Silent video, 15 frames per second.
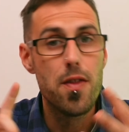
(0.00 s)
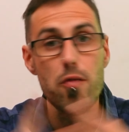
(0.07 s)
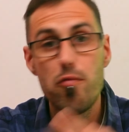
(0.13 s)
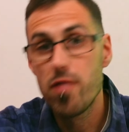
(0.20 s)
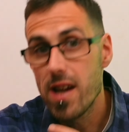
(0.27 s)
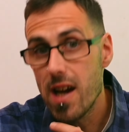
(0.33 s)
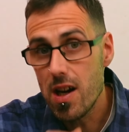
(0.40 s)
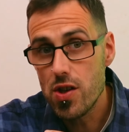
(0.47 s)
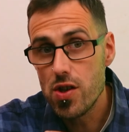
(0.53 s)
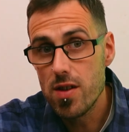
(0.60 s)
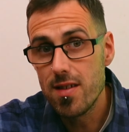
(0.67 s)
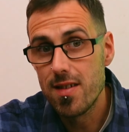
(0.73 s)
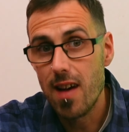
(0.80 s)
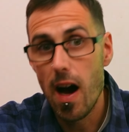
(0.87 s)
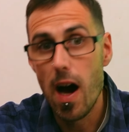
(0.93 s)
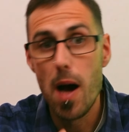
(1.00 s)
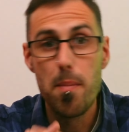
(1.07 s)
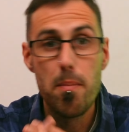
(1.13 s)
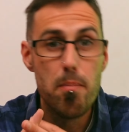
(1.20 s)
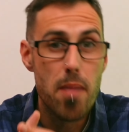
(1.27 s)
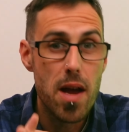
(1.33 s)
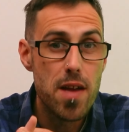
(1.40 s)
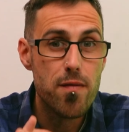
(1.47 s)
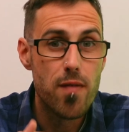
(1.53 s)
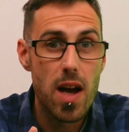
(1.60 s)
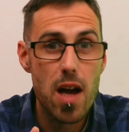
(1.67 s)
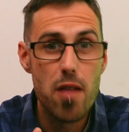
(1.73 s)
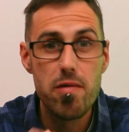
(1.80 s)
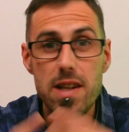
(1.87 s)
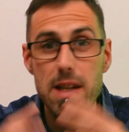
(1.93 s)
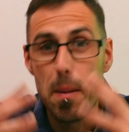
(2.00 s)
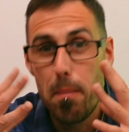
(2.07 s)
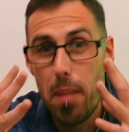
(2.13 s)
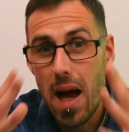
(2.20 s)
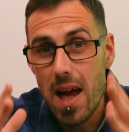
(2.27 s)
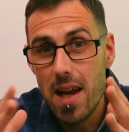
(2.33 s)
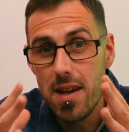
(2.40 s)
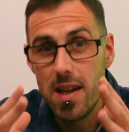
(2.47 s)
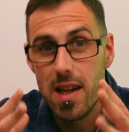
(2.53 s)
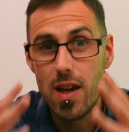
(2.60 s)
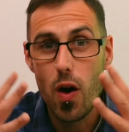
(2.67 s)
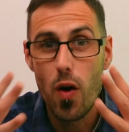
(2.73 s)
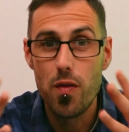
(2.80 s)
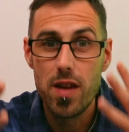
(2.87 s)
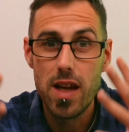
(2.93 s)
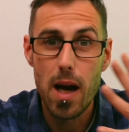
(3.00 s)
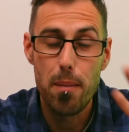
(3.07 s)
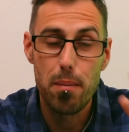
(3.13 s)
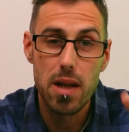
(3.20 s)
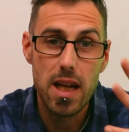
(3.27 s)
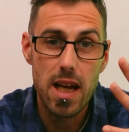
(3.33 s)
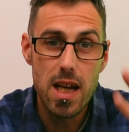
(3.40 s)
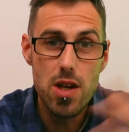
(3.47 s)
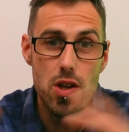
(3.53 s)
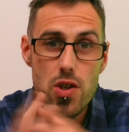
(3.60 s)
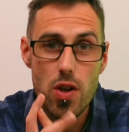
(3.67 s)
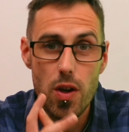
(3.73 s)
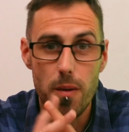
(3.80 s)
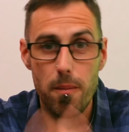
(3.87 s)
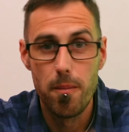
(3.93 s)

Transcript: the reaction time may vary depending on the application.